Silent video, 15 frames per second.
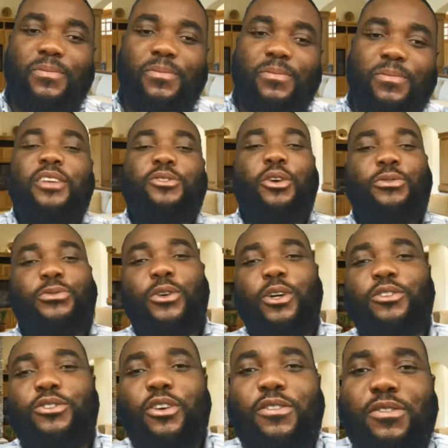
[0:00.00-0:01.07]
So if you're
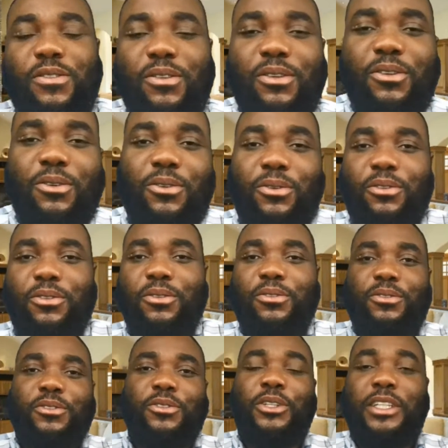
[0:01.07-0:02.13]
just
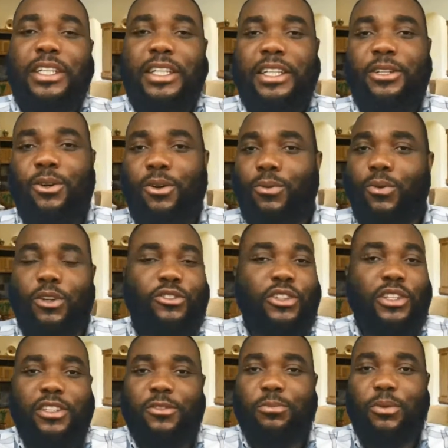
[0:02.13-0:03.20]
tuning in or watching
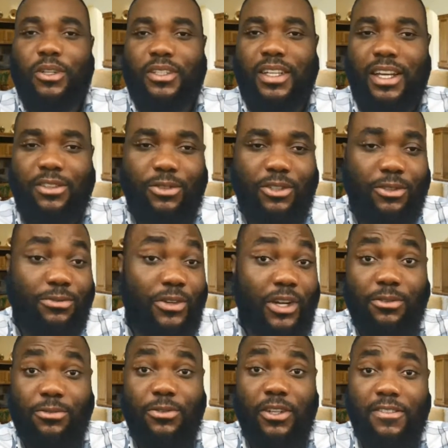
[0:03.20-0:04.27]
this broadcast for the
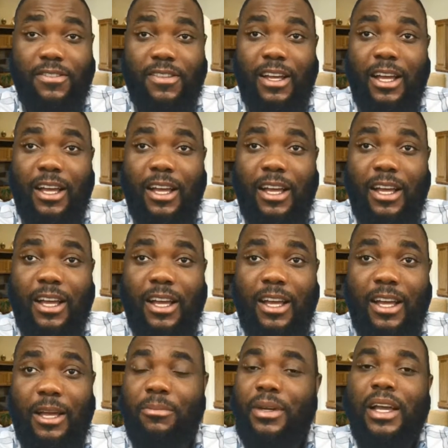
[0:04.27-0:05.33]
very first time, I
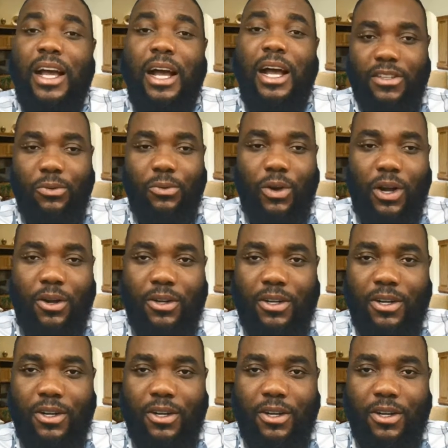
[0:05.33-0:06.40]
want to say welcome.
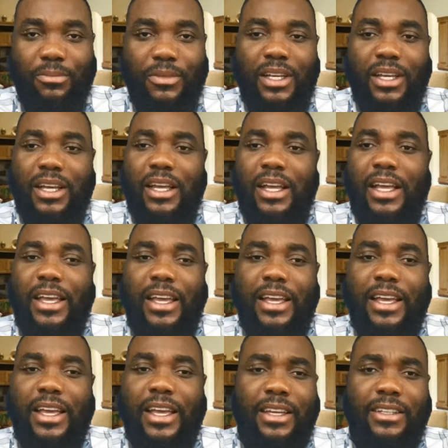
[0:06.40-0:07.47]

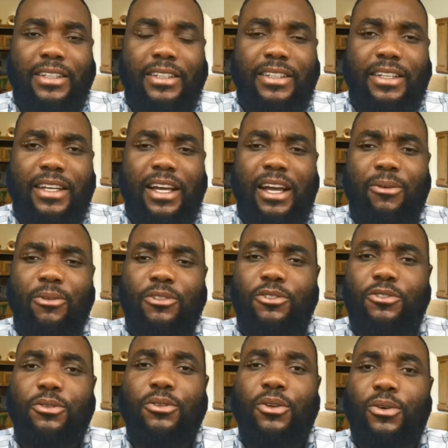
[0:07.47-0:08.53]
And I want you to
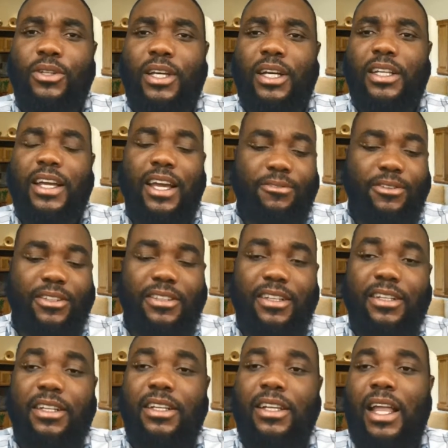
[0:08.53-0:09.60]
know that everything
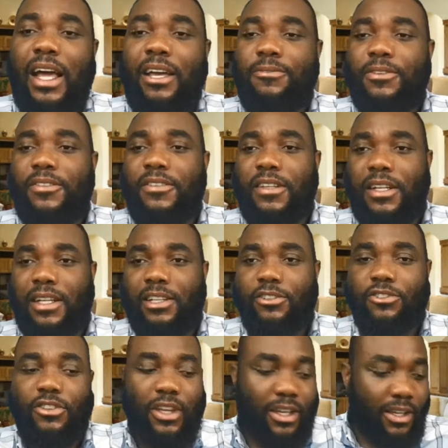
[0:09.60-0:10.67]
in life is a
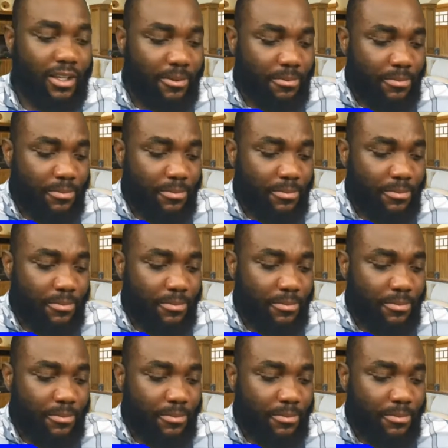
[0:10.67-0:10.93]
cliche,